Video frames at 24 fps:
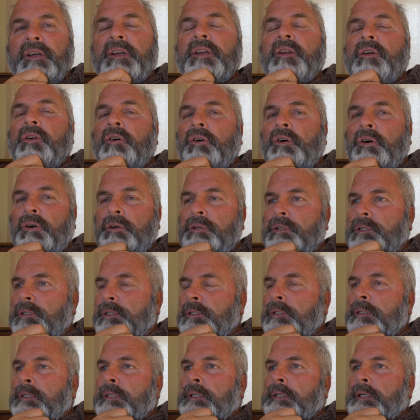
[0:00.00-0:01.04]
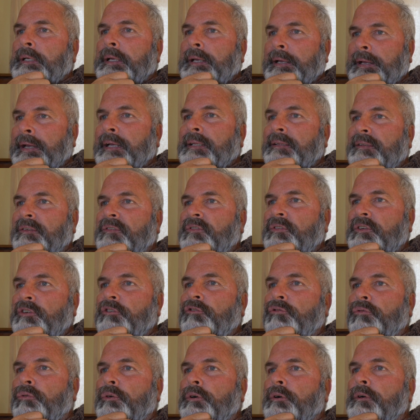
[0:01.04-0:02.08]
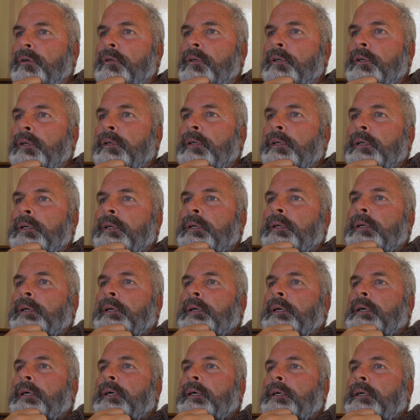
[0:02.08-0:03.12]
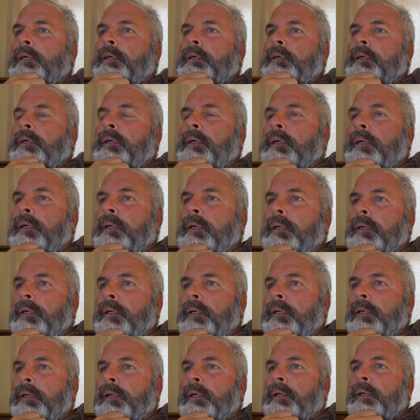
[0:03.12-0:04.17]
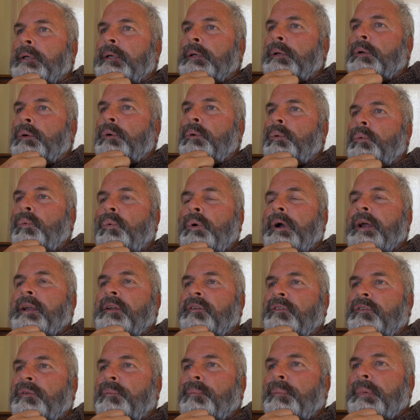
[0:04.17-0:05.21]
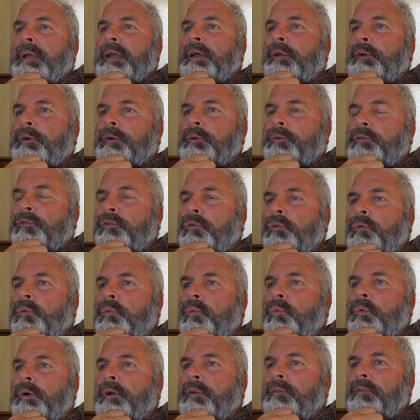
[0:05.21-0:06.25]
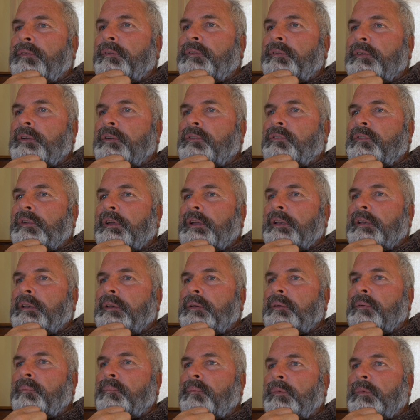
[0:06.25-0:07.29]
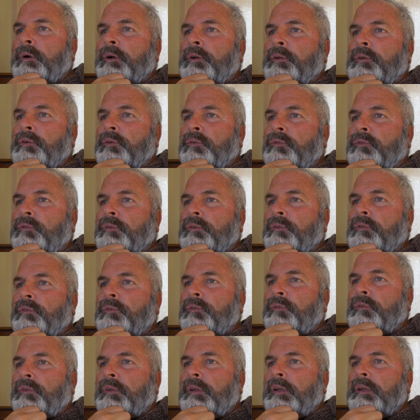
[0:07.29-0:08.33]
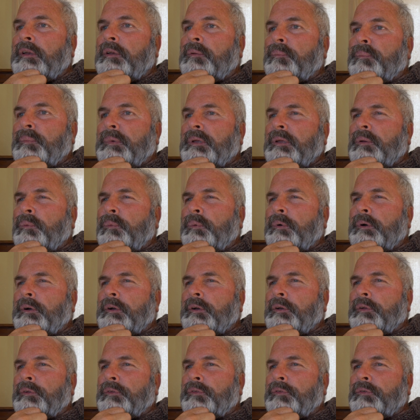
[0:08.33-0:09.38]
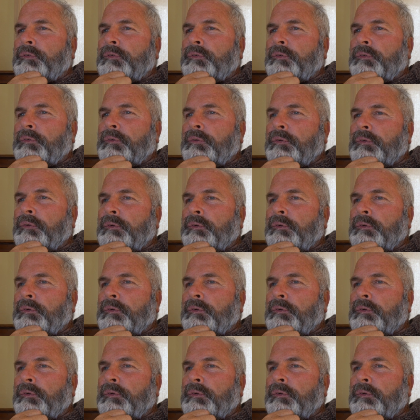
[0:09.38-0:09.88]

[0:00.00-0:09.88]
done it all at the seashore. Why does it matter? So one of the things that Martin used to say to me was,